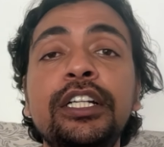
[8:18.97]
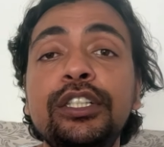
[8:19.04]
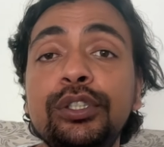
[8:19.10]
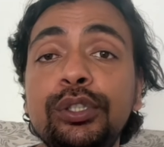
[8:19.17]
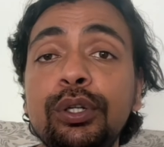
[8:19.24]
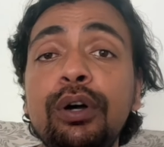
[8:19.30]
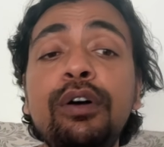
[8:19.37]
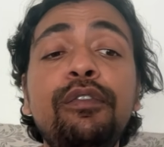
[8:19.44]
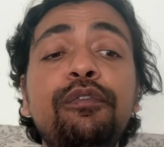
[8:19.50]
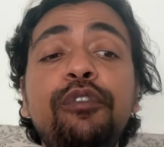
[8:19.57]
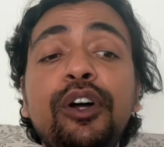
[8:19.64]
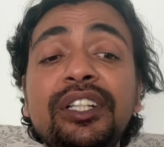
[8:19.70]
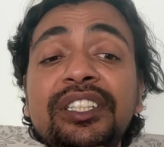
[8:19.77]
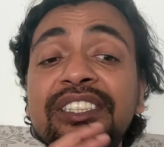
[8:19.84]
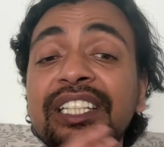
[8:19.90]
So
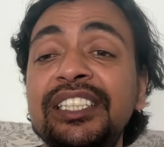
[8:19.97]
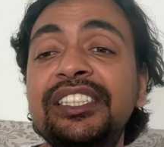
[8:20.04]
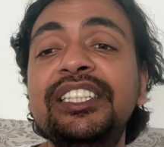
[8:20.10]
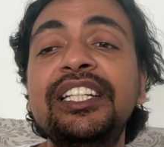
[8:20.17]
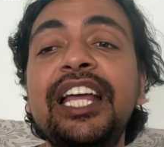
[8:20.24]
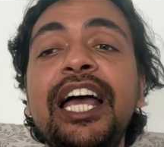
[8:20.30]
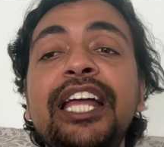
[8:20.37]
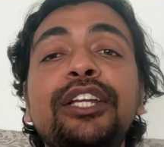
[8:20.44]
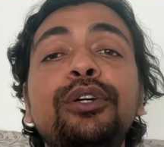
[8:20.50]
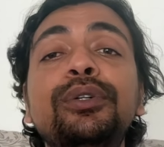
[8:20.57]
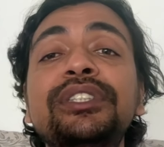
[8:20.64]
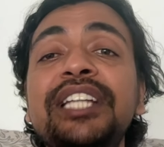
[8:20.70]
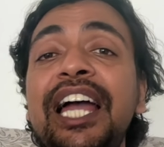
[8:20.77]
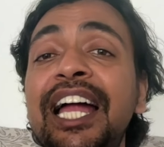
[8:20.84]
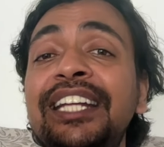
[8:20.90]
for such
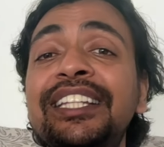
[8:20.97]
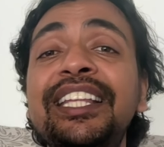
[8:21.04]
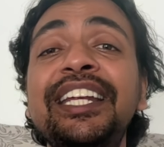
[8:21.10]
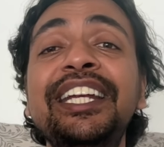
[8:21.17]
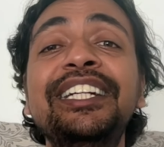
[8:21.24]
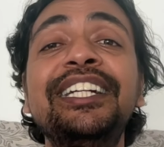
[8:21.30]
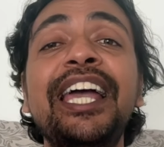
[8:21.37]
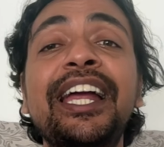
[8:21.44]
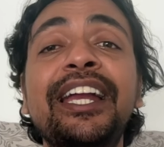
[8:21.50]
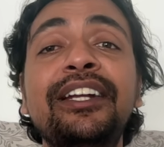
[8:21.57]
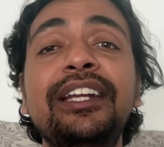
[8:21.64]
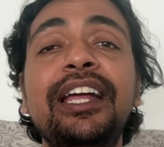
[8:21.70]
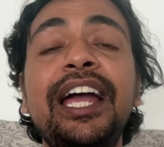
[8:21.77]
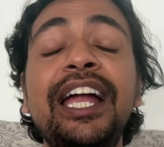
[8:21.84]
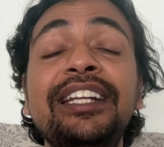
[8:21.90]
scenarios,
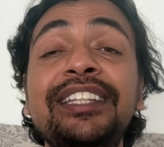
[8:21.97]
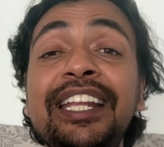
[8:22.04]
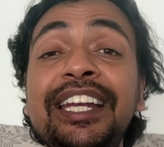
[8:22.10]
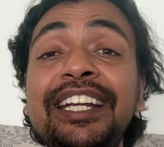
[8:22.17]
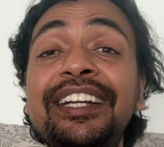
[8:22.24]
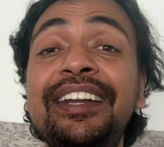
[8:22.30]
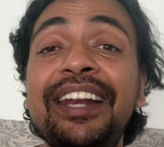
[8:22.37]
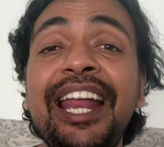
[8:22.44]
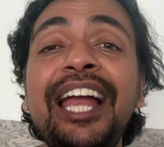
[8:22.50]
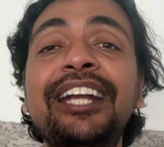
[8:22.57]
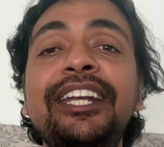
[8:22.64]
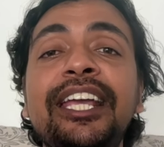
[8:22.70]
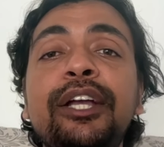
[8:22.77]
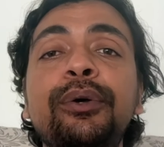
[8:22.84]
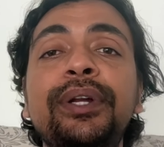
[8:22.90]
@track
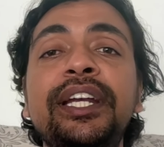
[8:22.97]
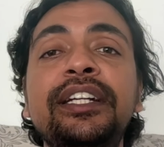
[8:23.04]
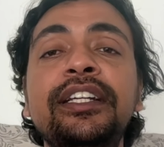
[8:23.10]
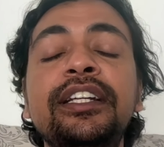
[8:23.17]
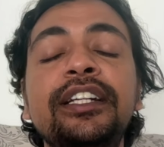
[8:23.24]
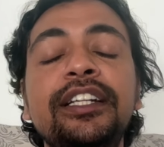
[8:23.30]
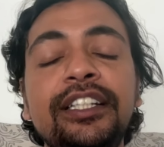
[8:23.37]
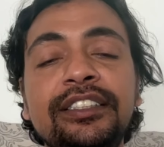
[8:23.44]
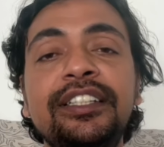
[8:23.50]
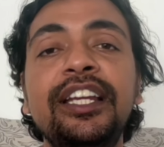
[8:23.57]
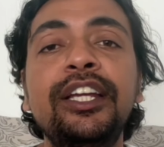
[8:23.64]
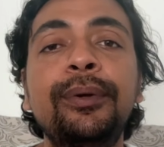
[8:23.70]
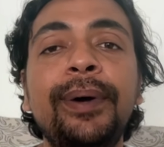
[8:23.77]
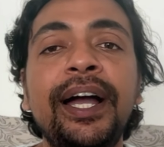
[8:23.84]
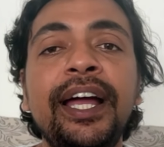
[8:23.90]
decorator is
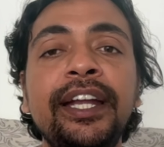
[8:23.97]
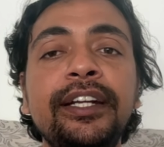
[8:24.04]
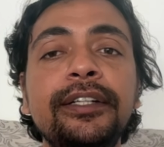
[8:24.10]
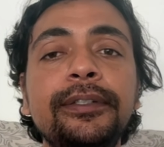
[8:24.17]
required.